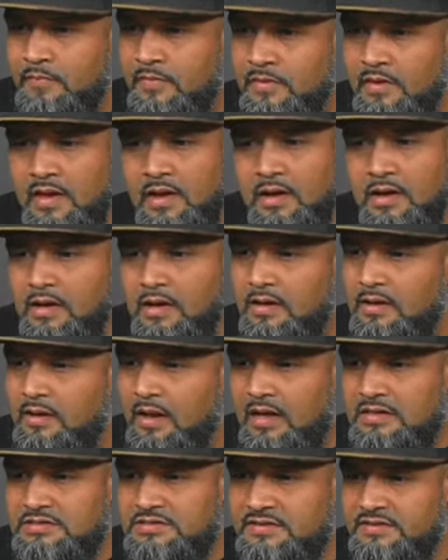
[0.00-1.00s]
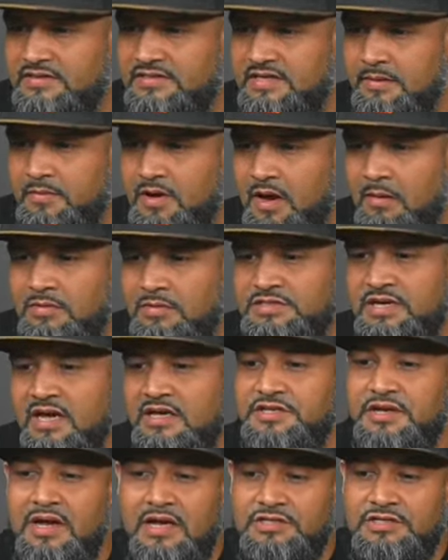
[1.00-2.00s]
yeah, lots of the same comments,
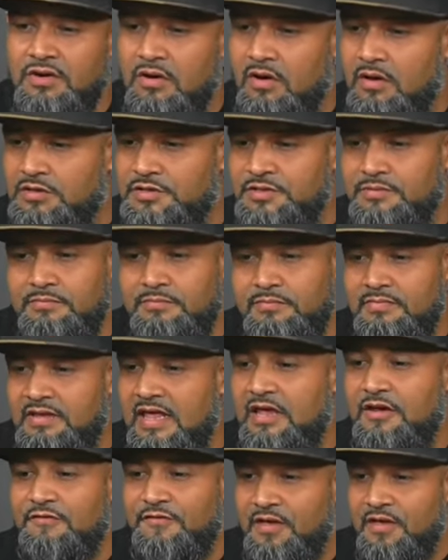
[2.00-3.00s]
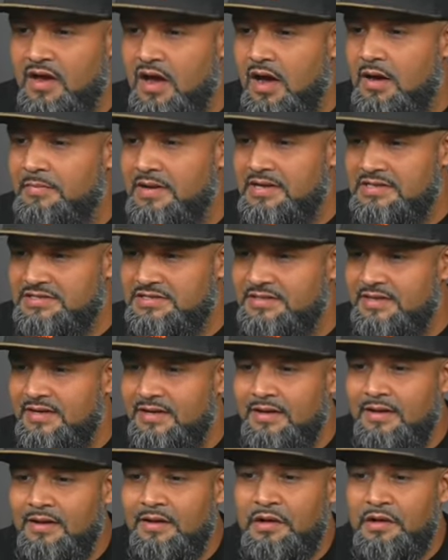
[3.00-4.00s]
guys. You guys are all. Thank you for the comments.
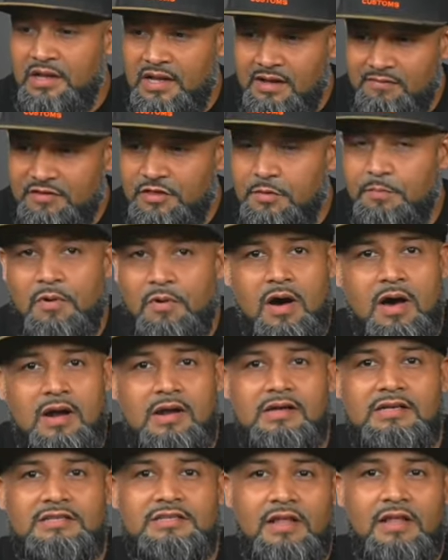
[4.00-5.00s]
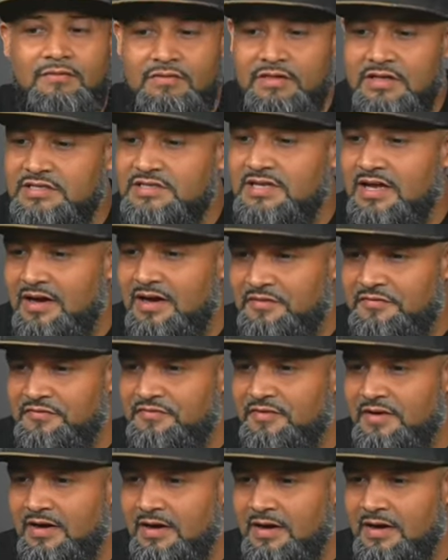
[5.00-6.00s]
Loving the products, loving the stuff.
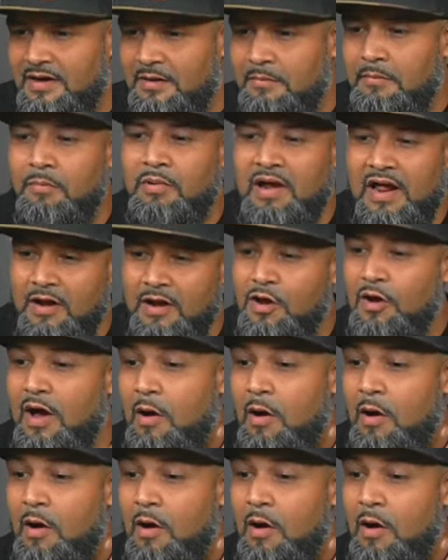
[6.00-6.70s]
Um, I'm kind of. I